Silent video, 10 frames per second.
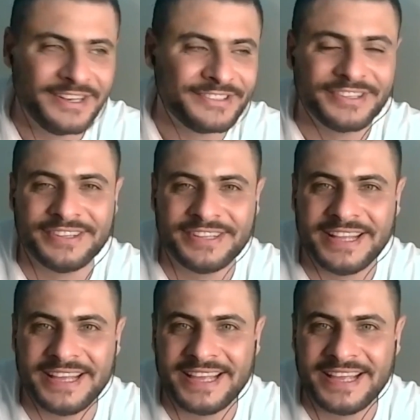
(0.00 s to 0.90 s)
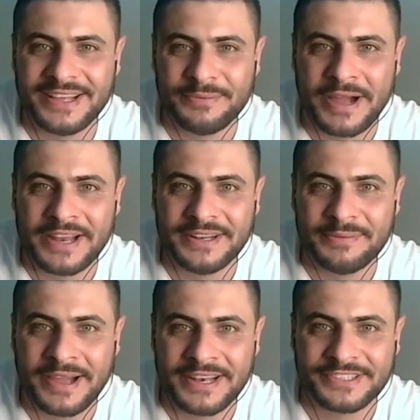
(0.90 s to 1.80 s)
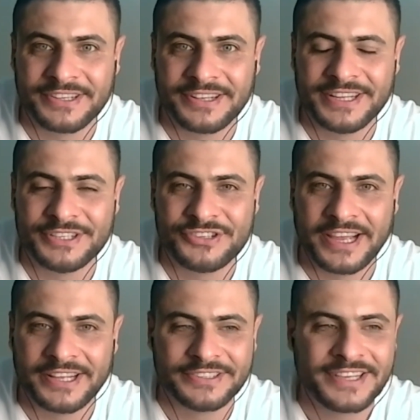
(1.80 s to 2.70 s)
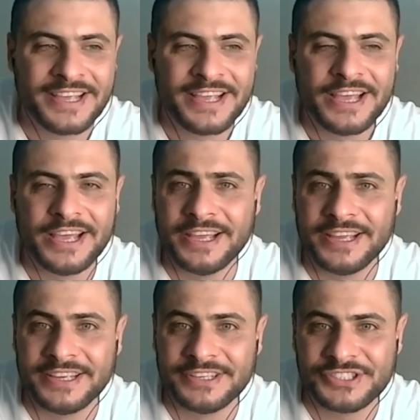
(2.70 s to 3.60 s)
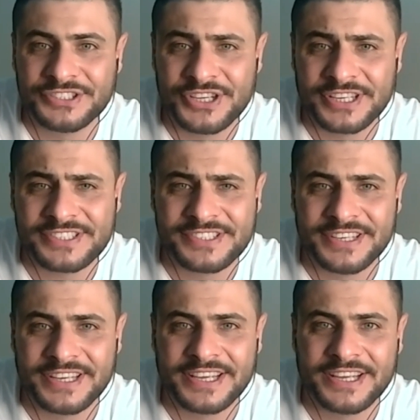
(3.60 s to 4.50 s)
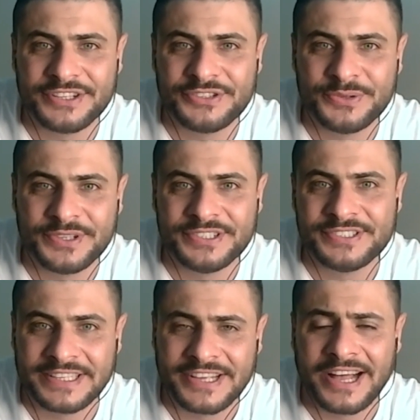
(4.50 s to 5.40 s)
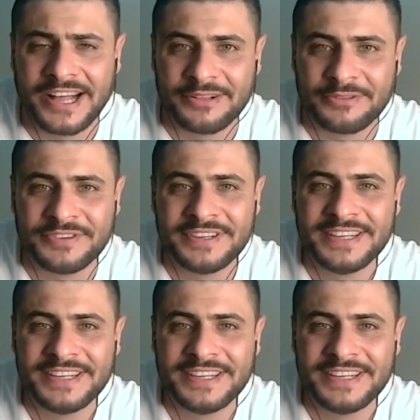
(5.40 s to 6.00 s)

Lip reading: little my little child. She's just 2 years and a half.